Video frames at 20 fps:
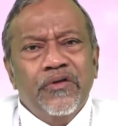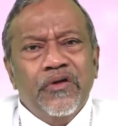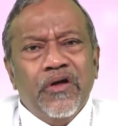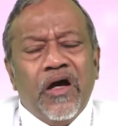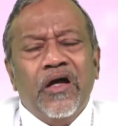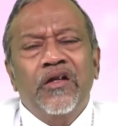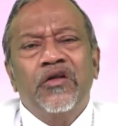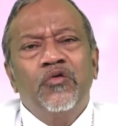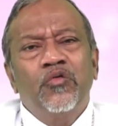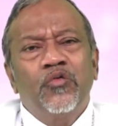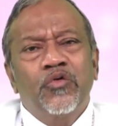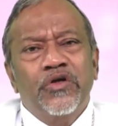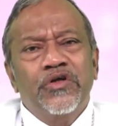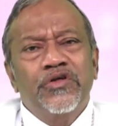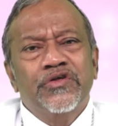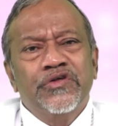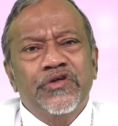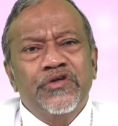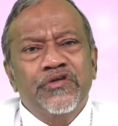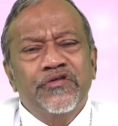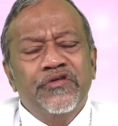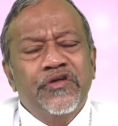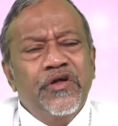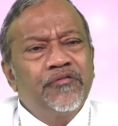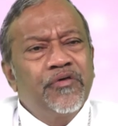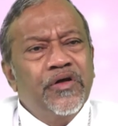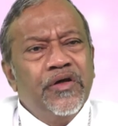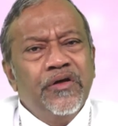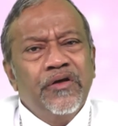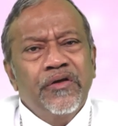Are new Christians. They
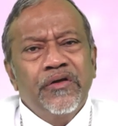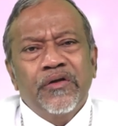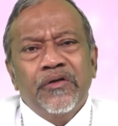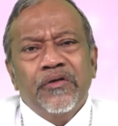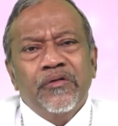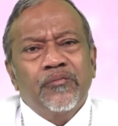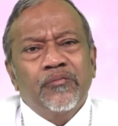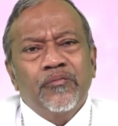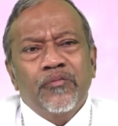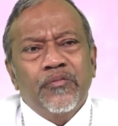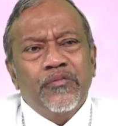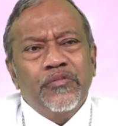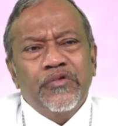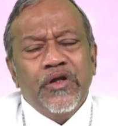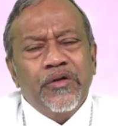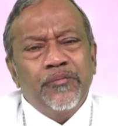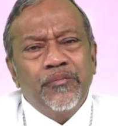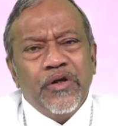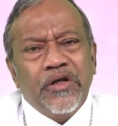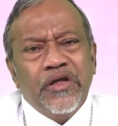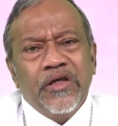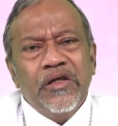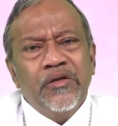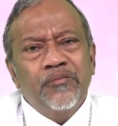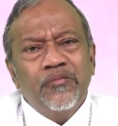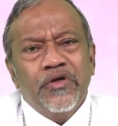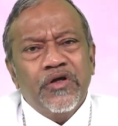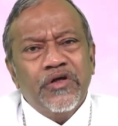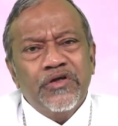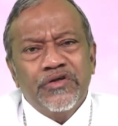were they
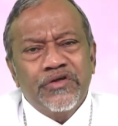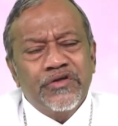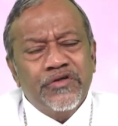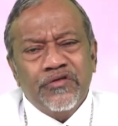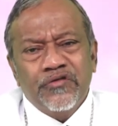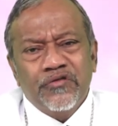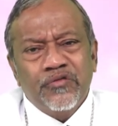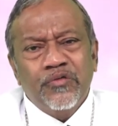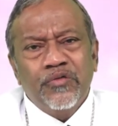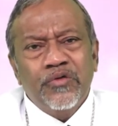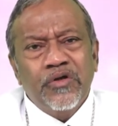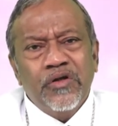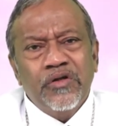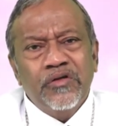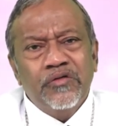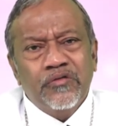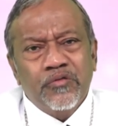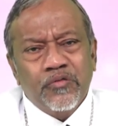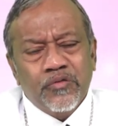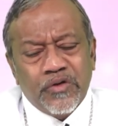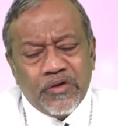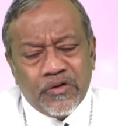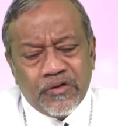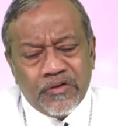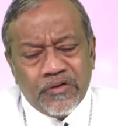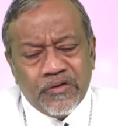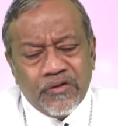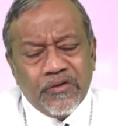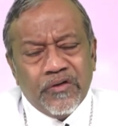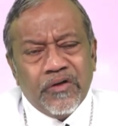became Christians only through the